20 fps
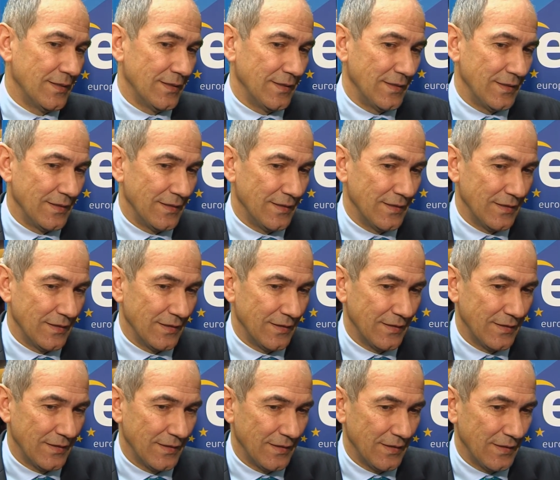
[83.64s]
in the
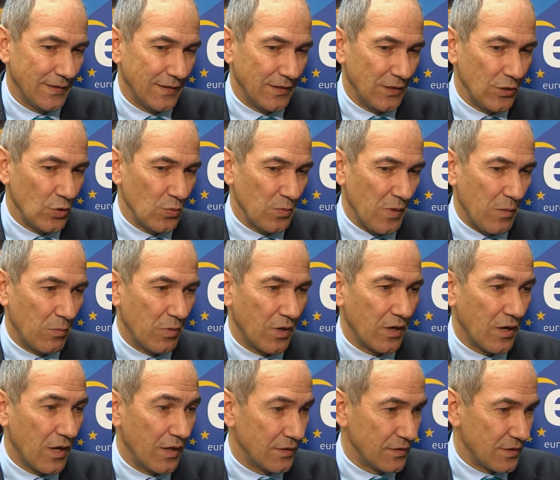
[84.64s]
EU member
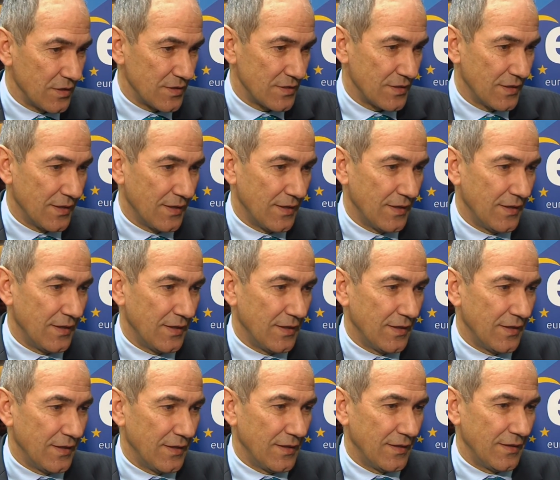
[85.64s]
countries.
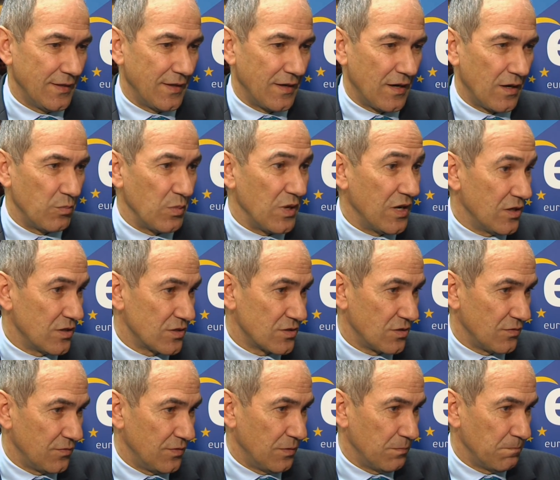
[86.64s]
There are millions
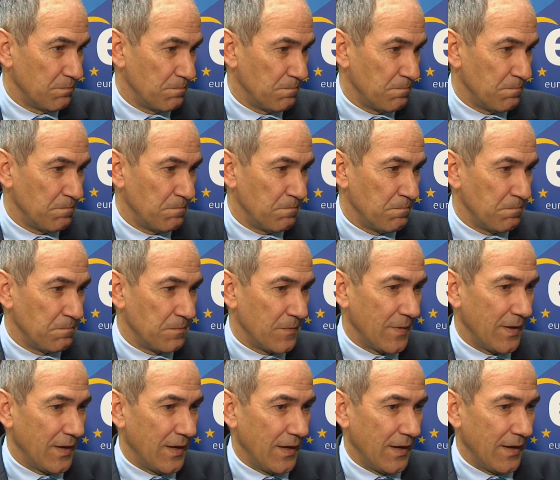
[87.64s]
of them,
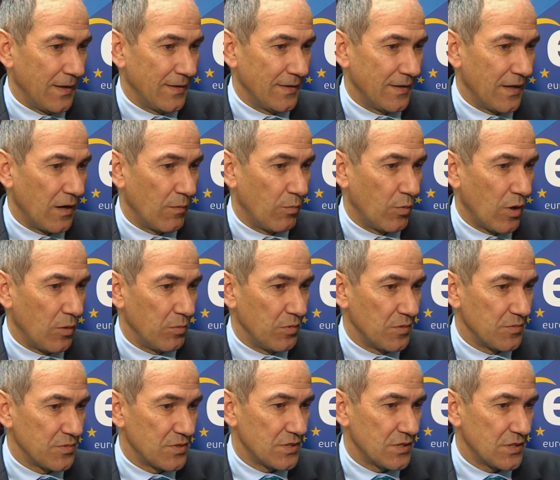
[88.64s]
and their
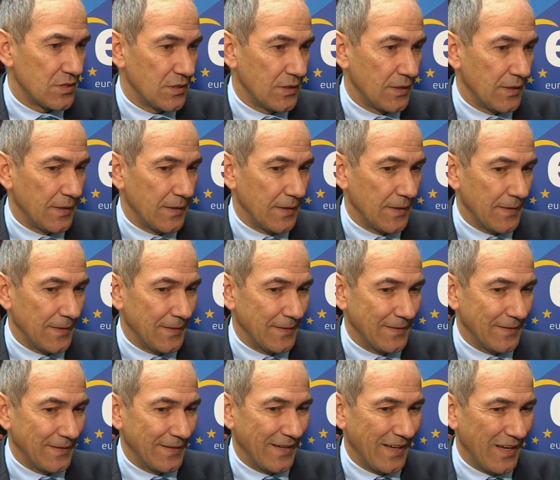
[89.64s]
problems
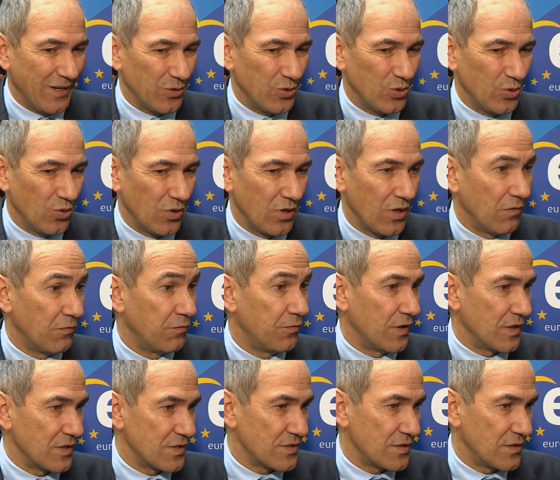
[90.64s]
have to come
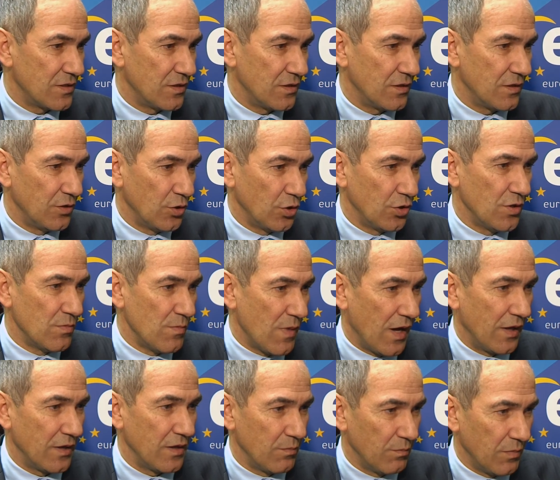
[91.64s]
first. Not the
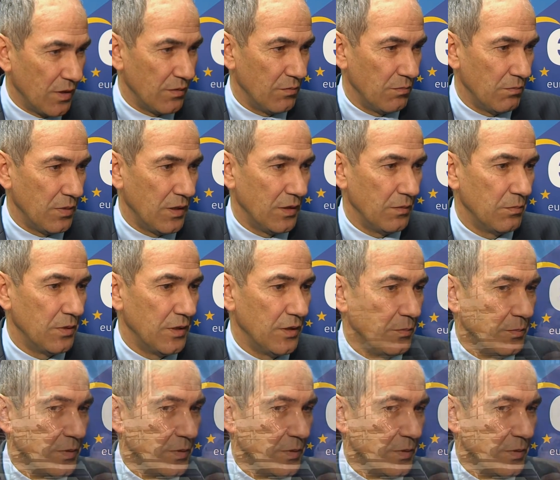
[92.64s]
money, but the